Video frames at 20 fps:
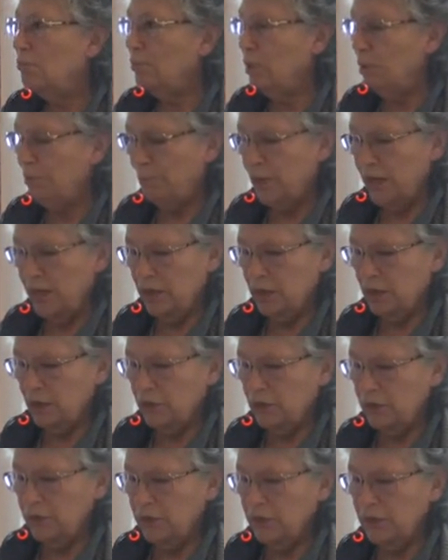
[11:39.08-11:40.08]
But by
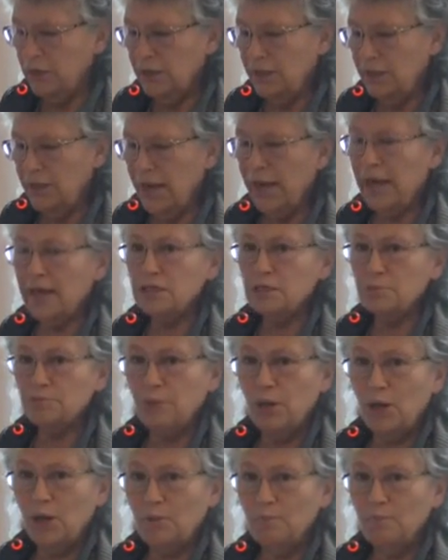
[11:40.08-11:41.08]
including gas
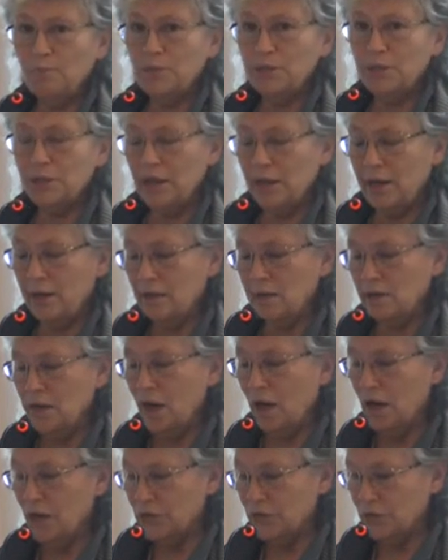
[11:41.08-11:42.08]
pumps and
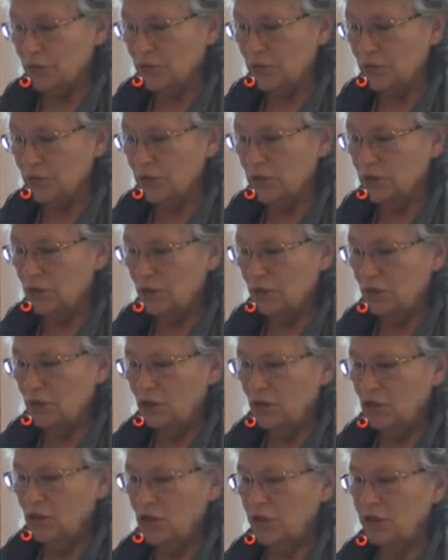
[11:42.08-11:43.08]
nozzles,
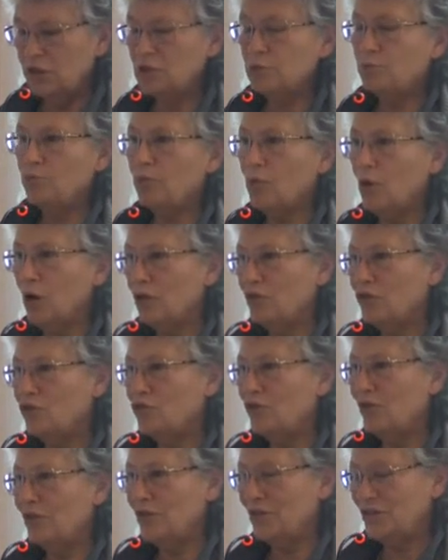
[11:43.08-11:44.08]
she has brought
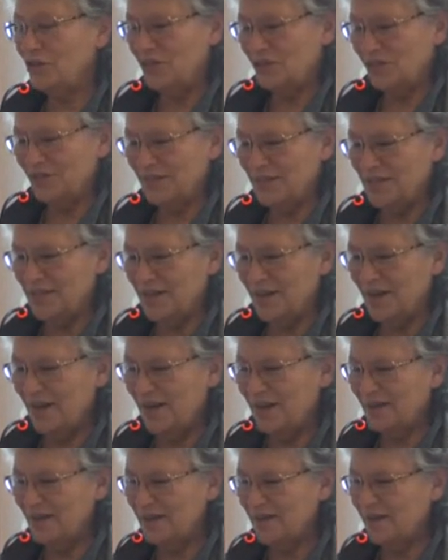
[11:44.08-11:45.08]
traditional
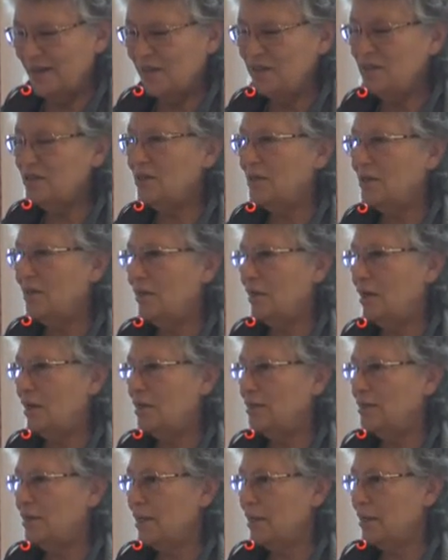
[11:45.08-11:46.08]
designs into the
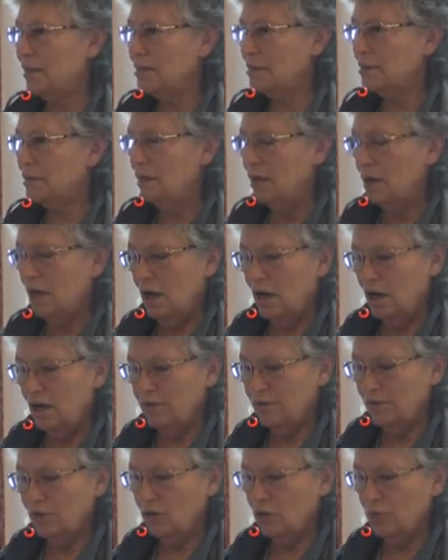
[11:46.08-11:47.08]
context
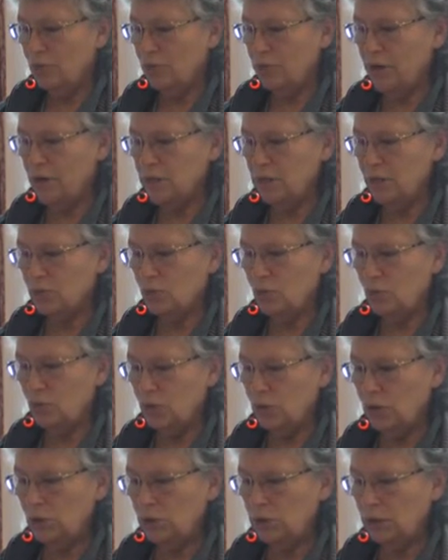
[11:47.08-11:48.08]
of her present
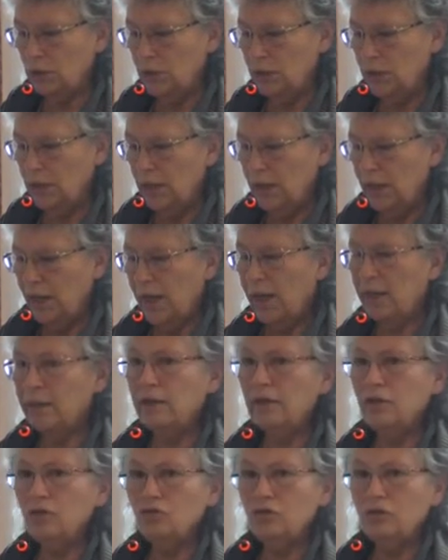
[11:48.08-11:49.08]
world and
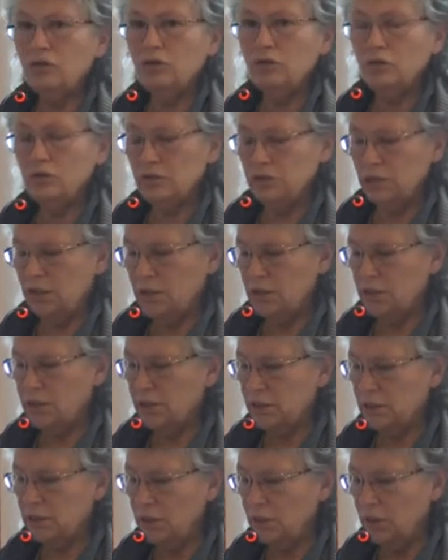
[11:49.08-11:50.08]
introduced a
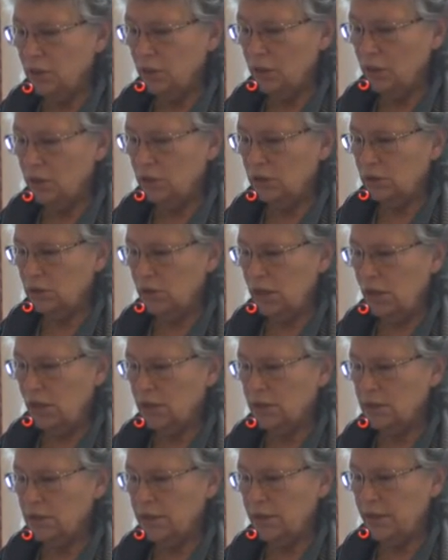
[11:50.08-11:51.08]
satirical
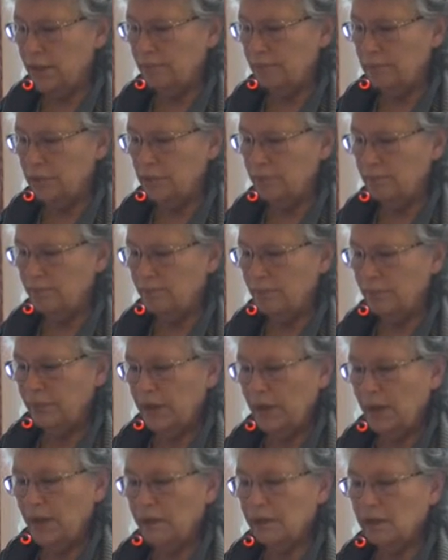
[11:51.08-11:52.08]
concept
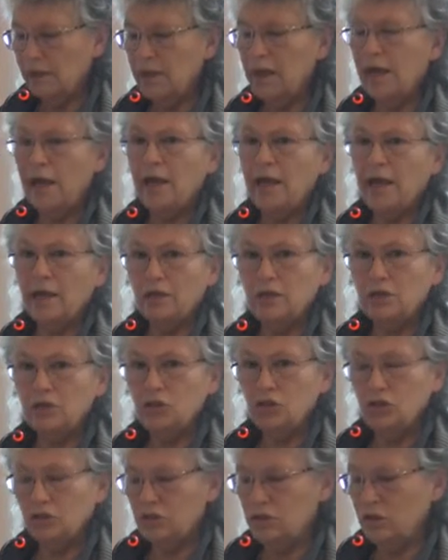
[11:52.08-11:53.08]
and an
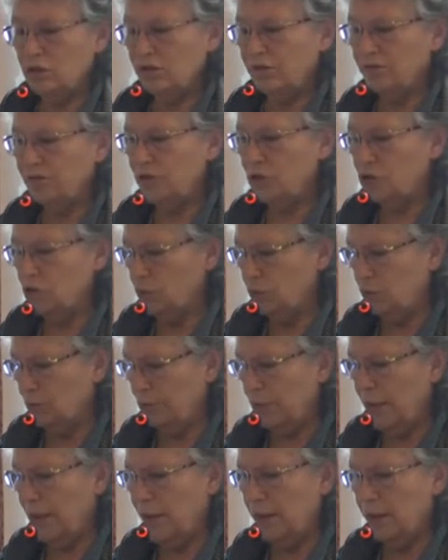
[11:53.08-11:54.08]
edge to the visual
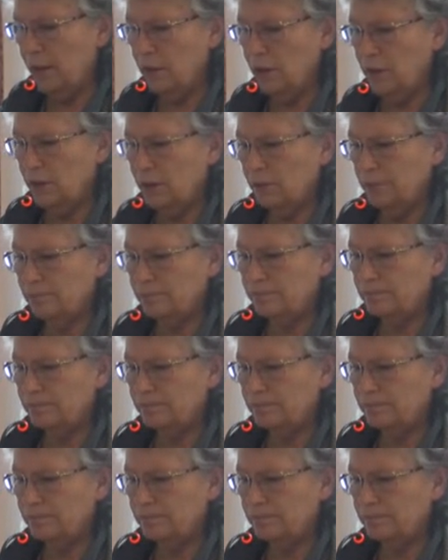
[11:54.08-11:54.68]
pattern.